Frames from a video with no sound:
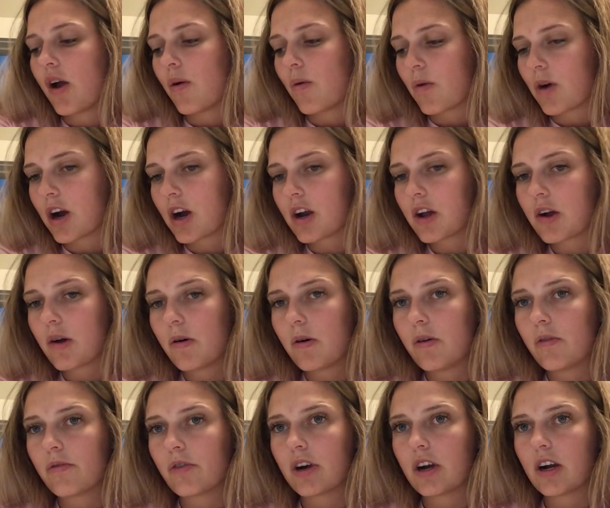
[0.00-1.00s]
we're gonna go
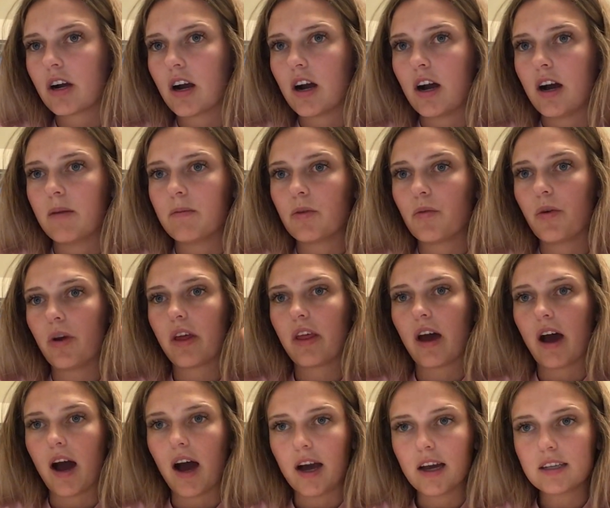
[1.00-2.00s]
over the way
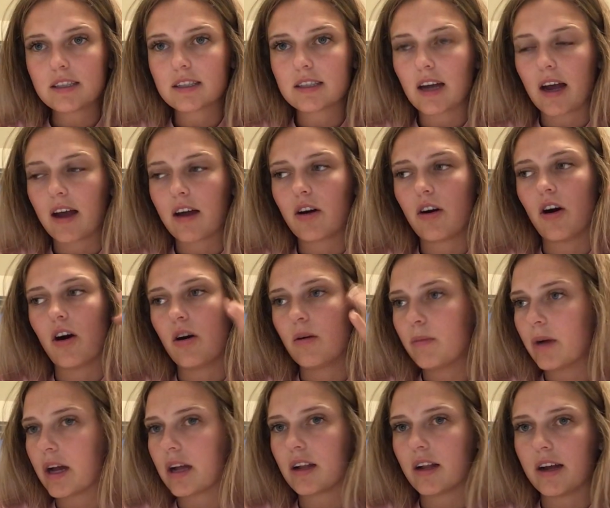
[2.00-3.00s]
that I style all
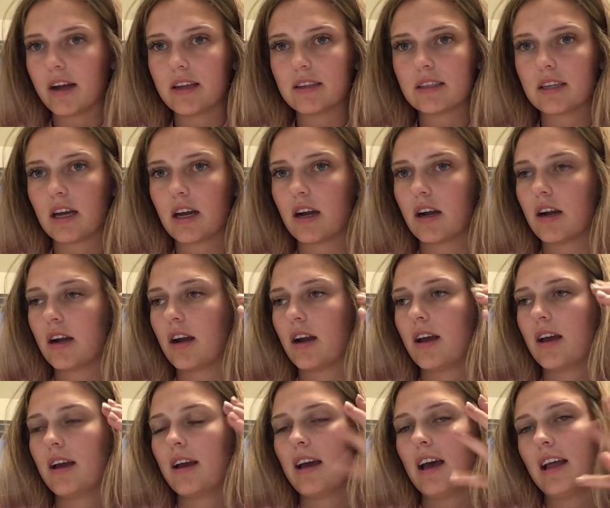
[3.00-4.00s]
my clients' hair,
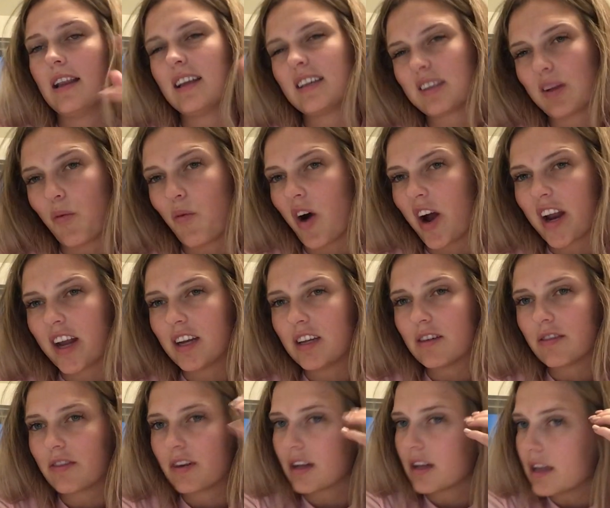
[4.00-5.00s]
unless they want it
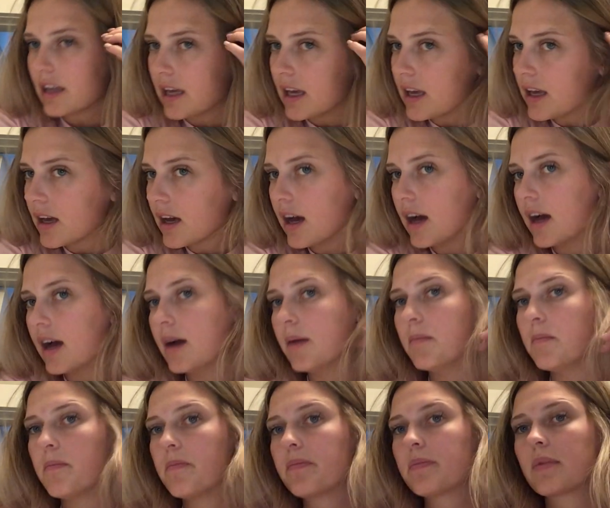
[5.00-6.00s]
differently,
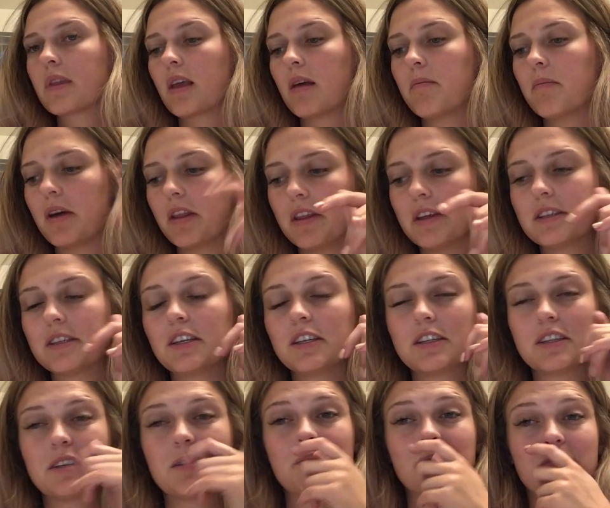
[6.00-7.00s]
but this
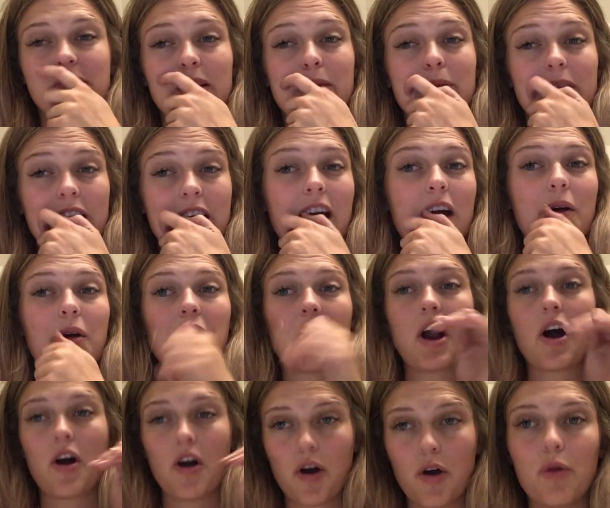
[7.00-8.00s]
is typically how I
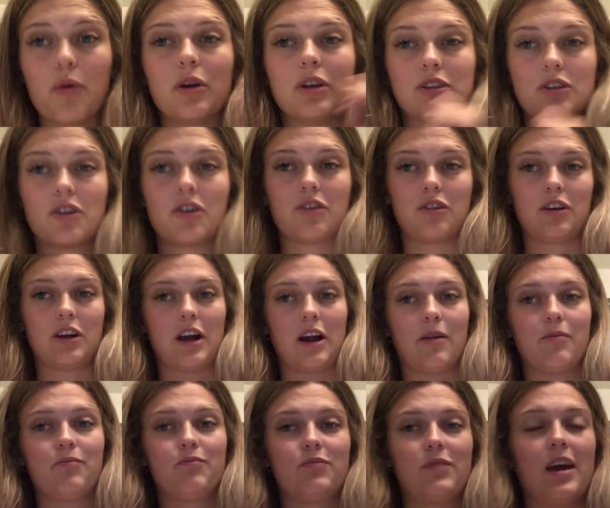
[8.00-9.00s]
always curl
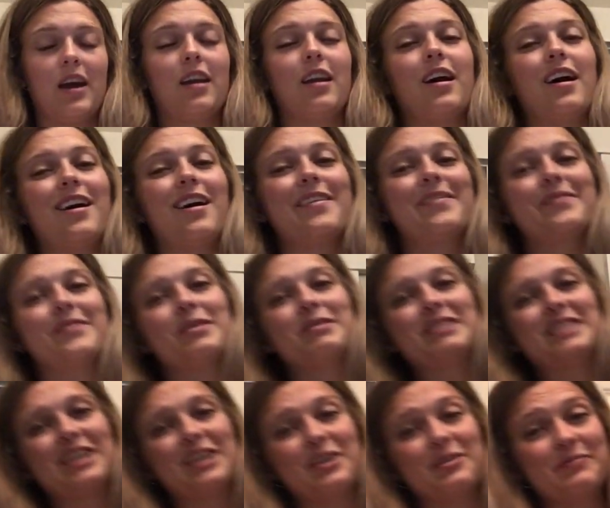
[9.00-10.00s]
hair. And let me
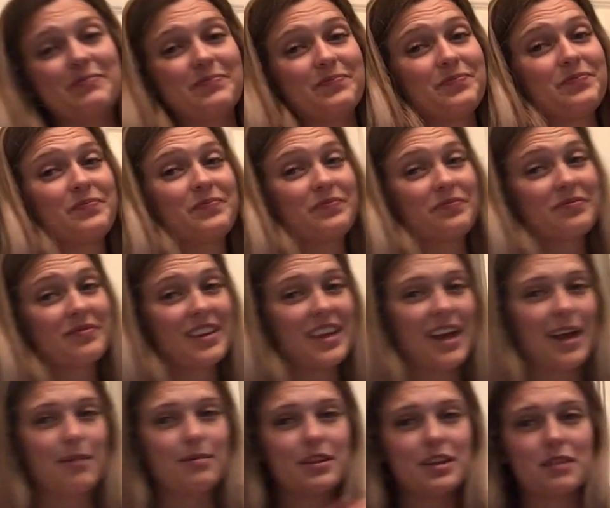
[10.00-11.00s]
tell you,
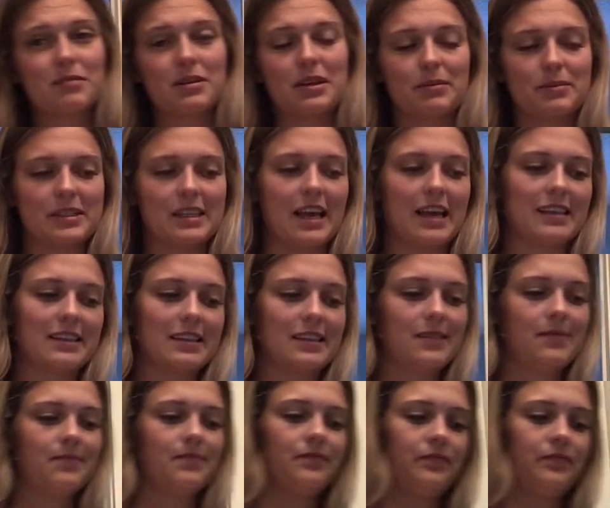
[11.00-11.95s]
I'm a little bit obsessed.